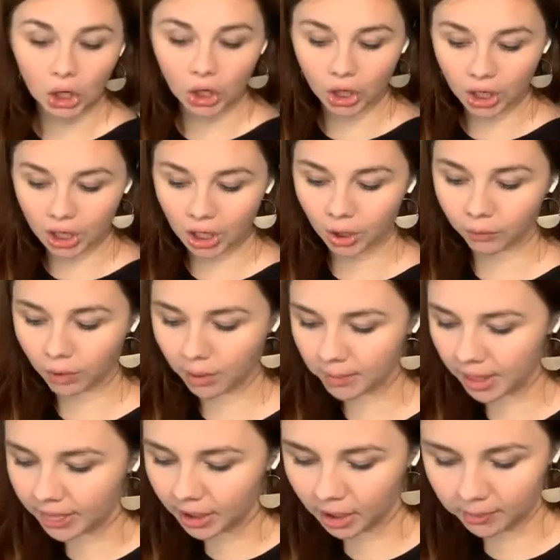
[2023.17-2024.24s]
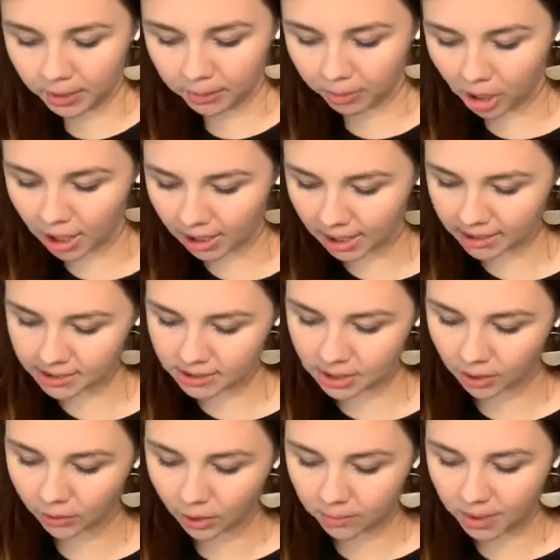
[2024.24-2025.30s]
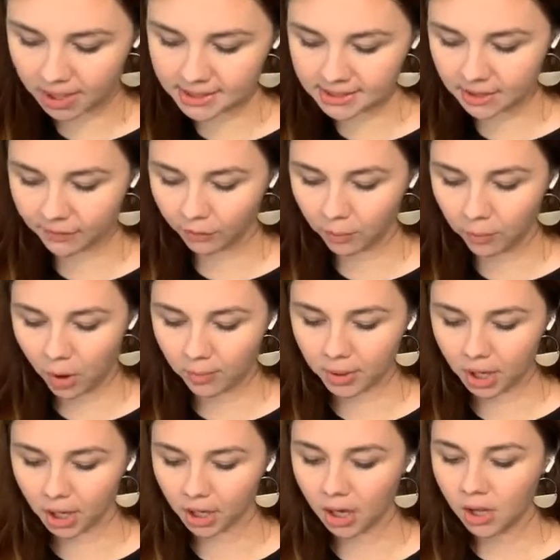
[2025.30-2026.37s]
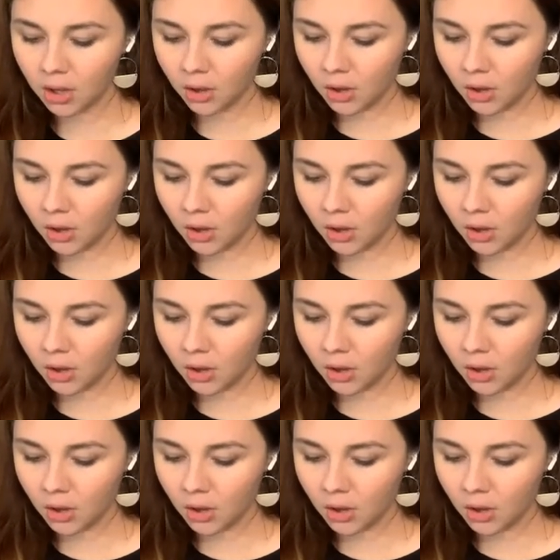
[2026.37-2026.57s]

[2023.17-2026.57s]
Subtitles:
good aromatherapy products, don't go buying stuff from Walmart,